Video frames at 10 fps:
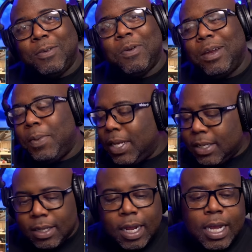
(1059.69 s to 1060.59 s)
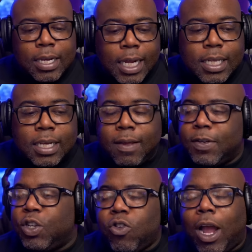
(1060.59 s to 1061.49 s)
Right? I mean, listen,
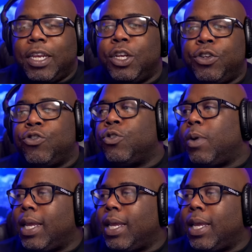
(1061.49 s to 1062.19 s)
1911, tried and true.